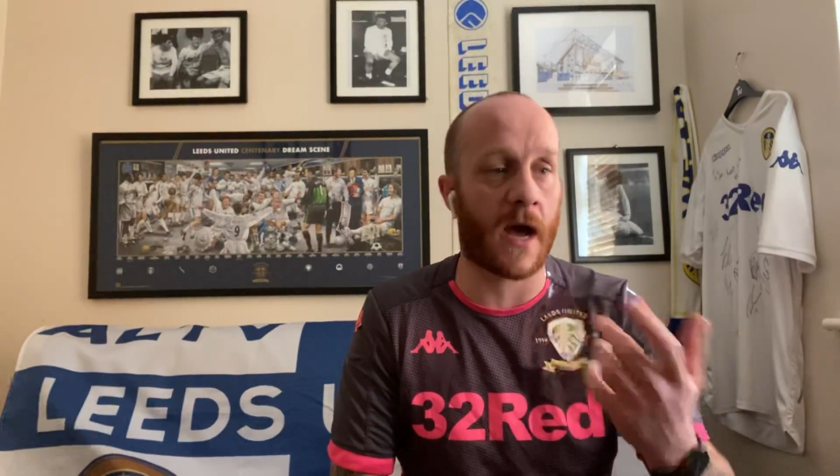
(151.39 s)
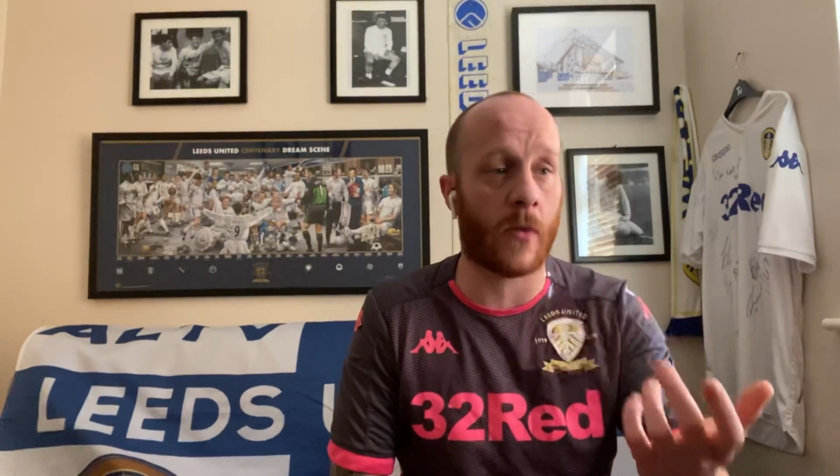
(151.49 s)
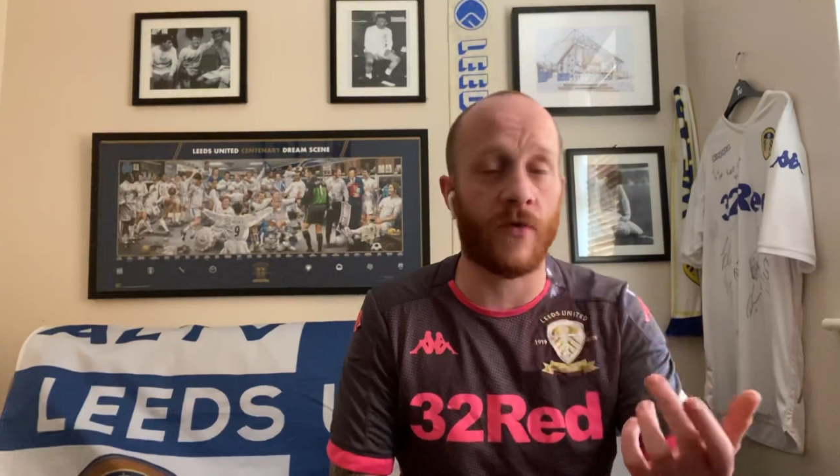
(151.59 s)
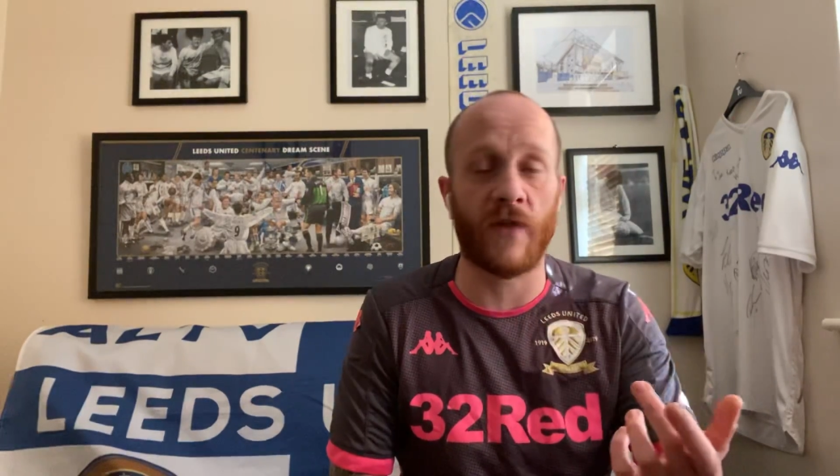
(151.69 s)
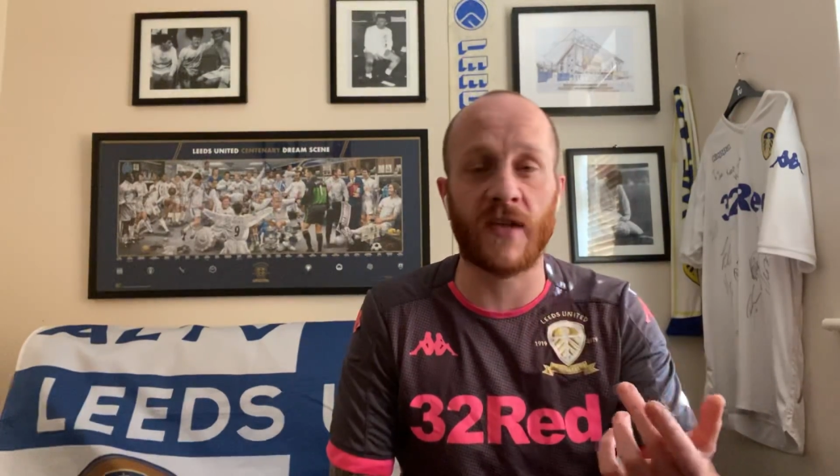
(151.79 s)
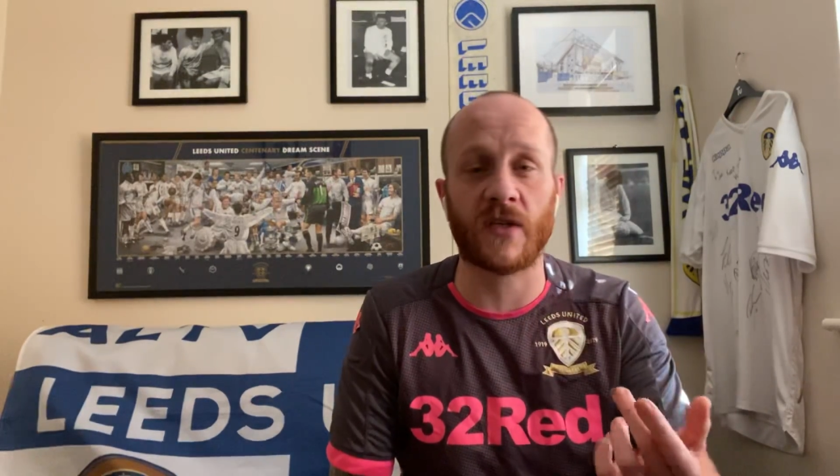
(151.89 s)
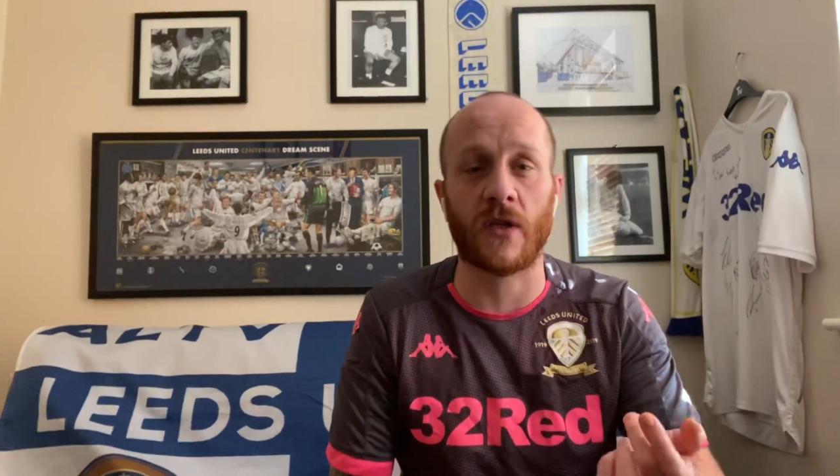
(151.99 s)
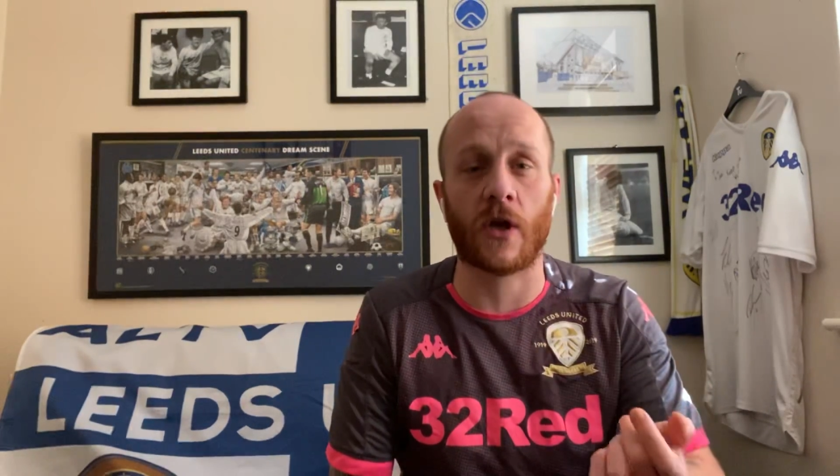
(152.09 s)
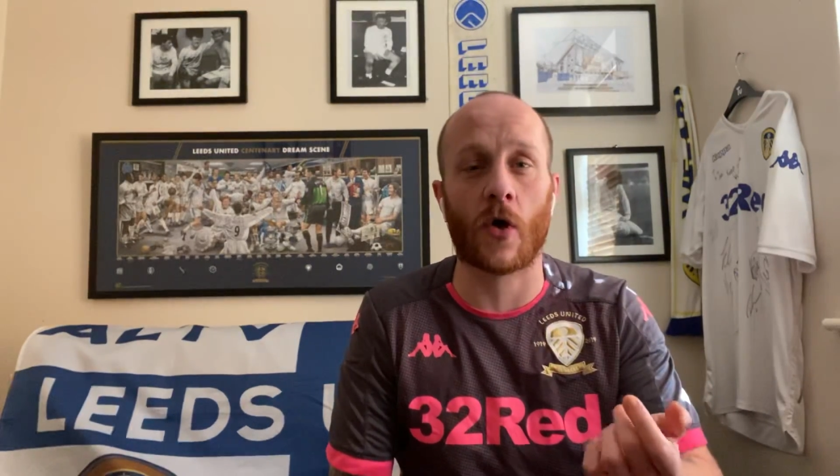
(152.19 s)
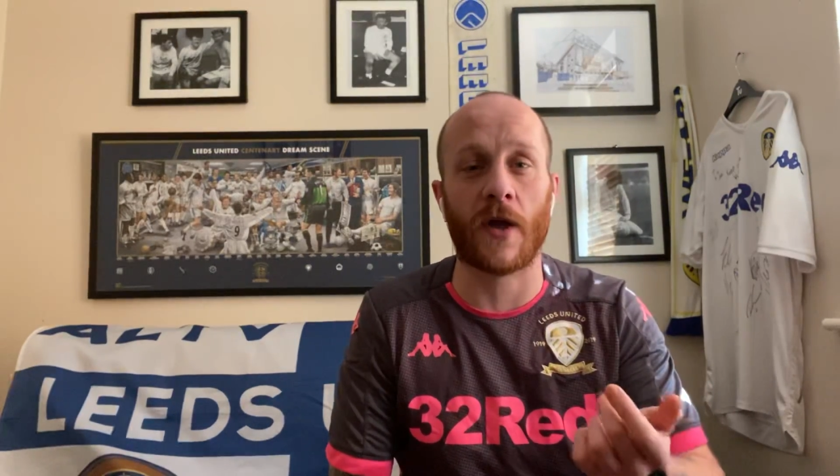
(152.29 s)
how he
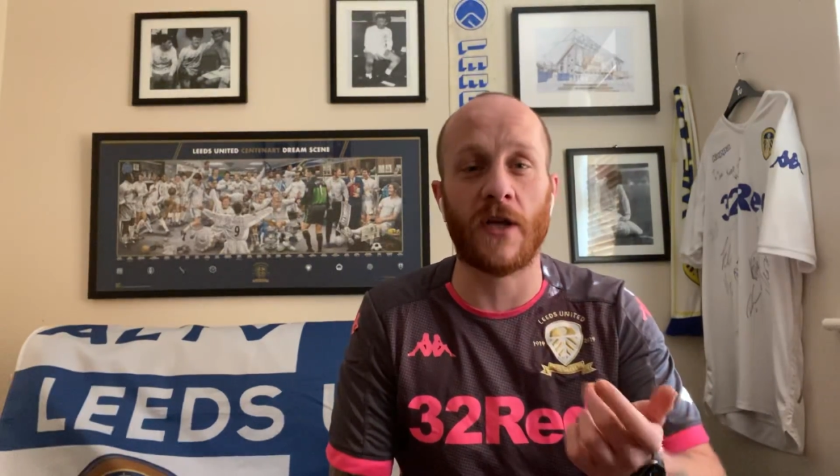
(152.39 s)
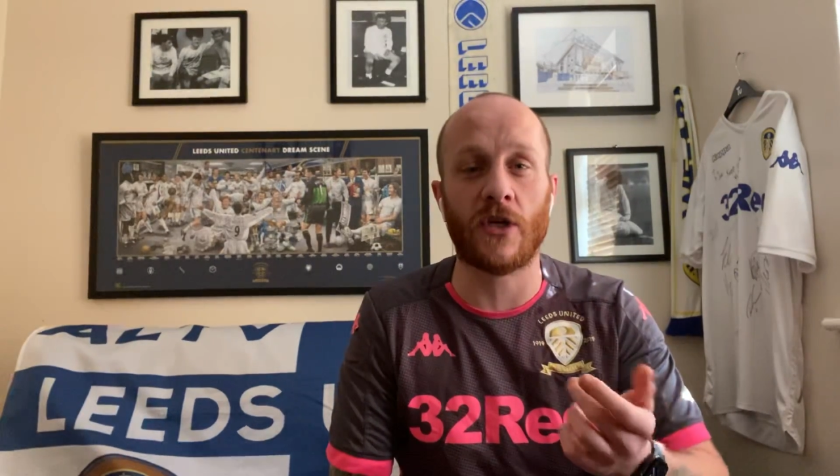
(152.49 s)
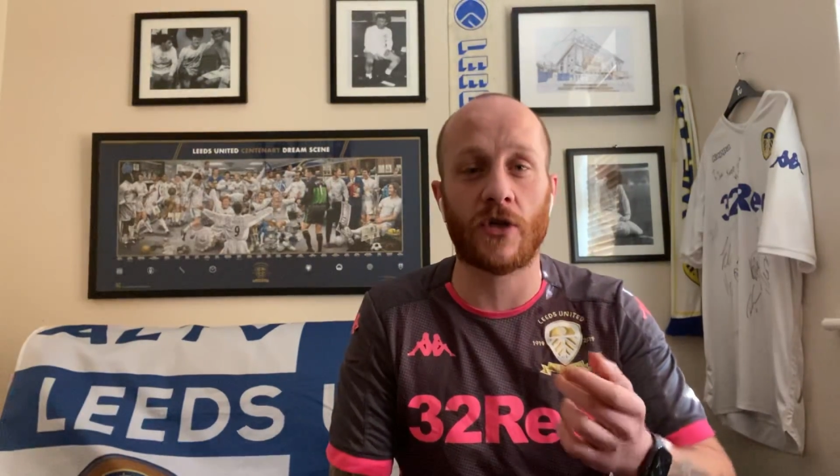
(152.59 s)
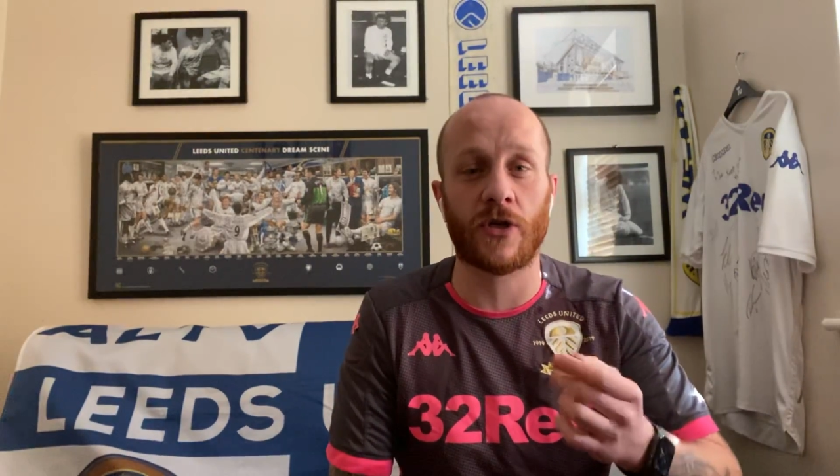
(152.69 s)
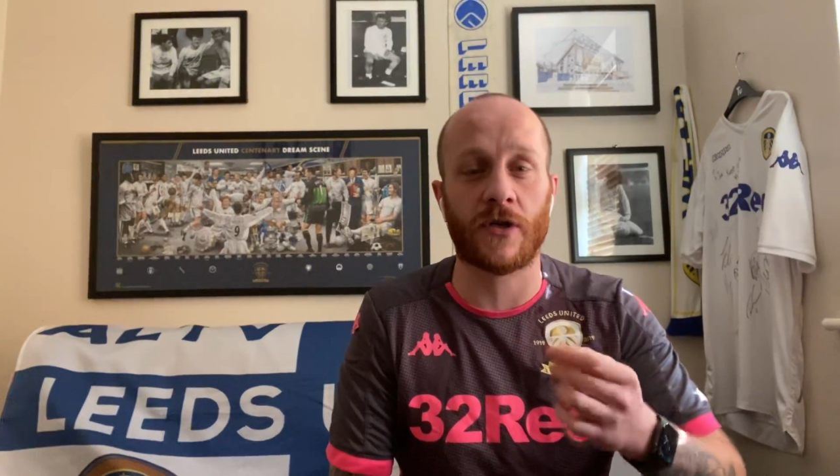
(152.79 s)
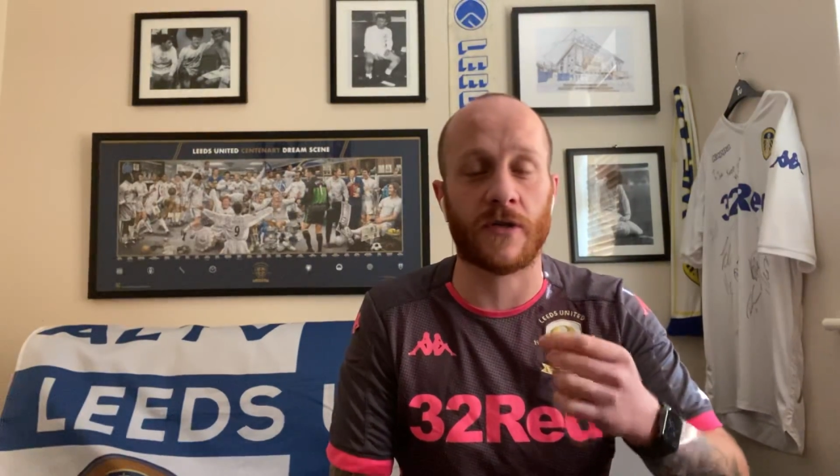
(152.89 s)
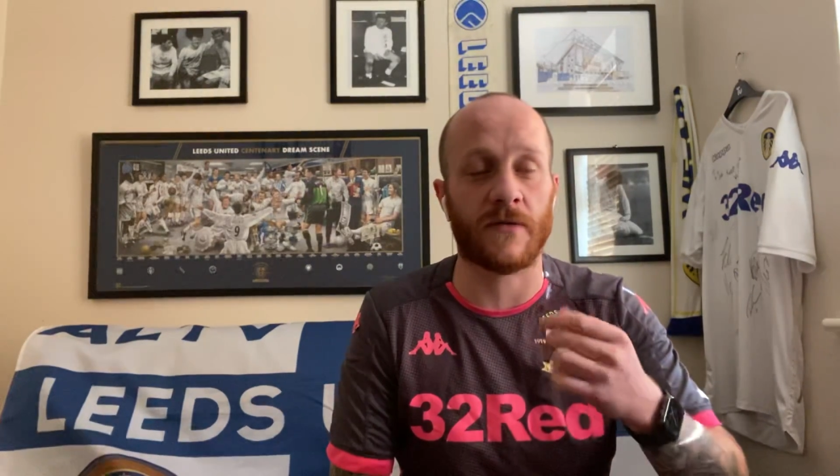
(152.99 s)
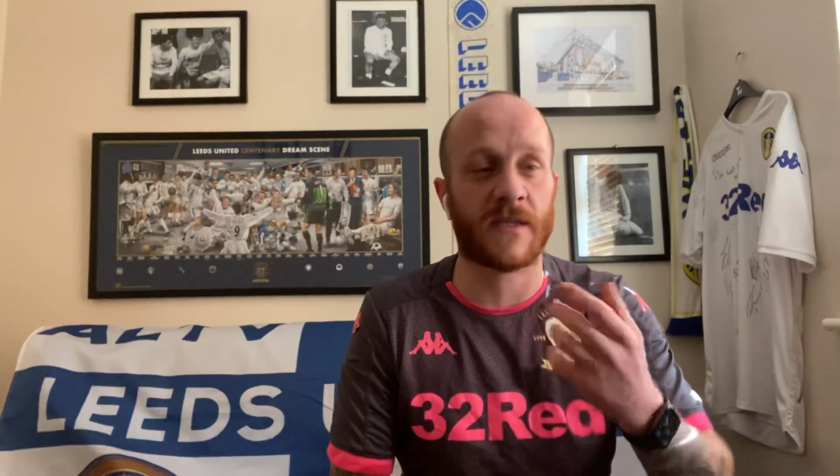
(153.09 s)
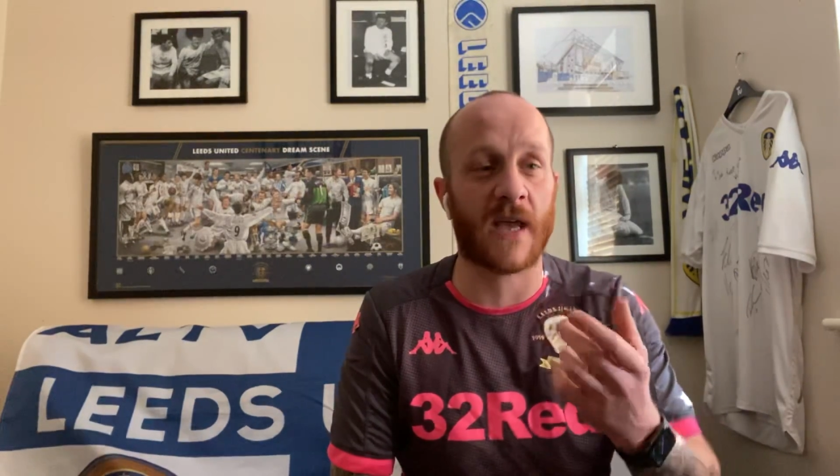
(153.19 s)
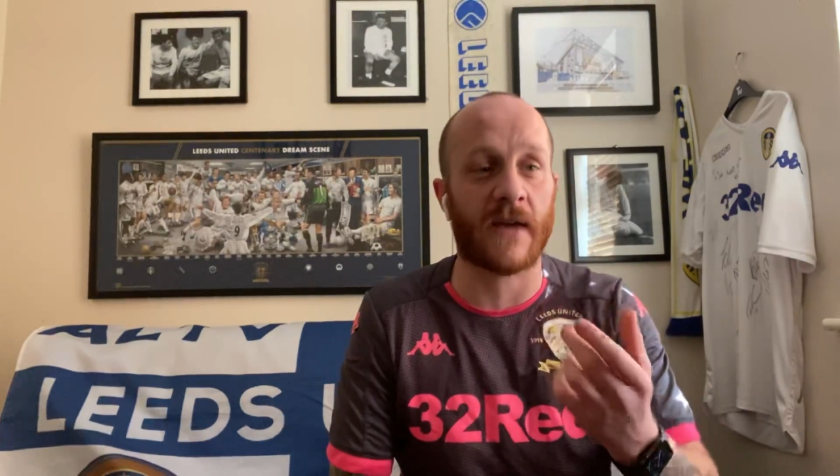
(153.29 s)
recently got injured
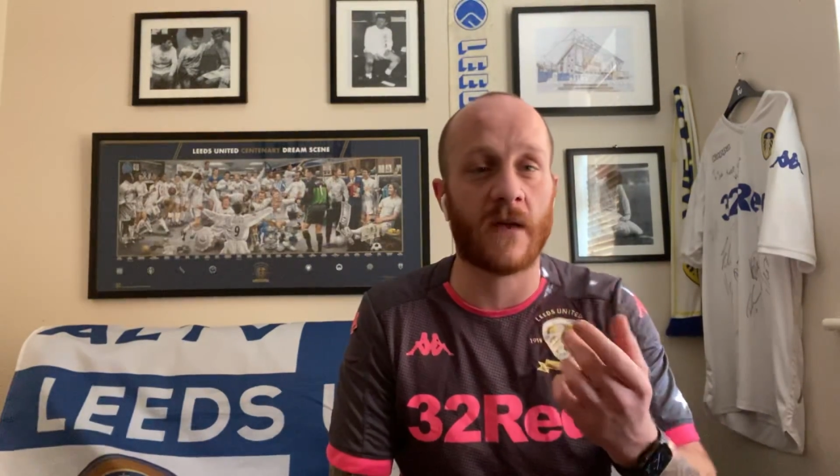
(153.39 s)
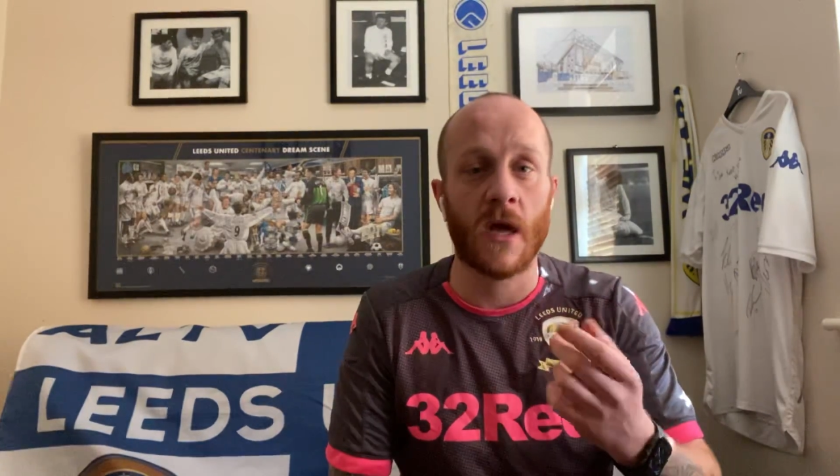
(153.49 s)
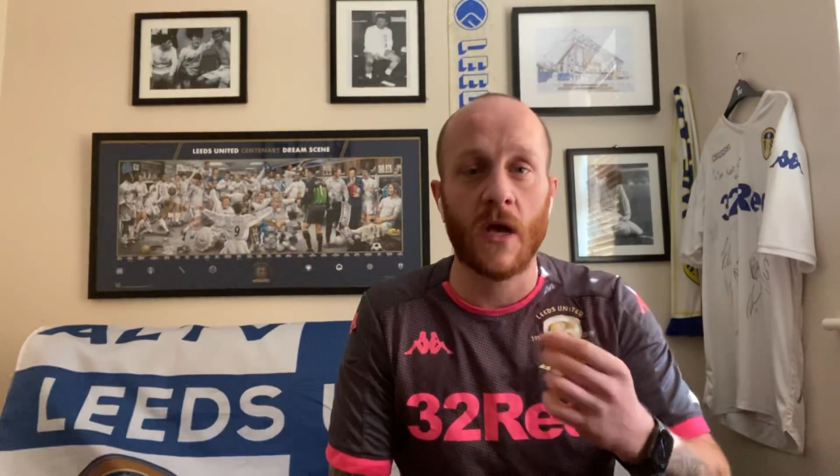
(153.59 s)
and said,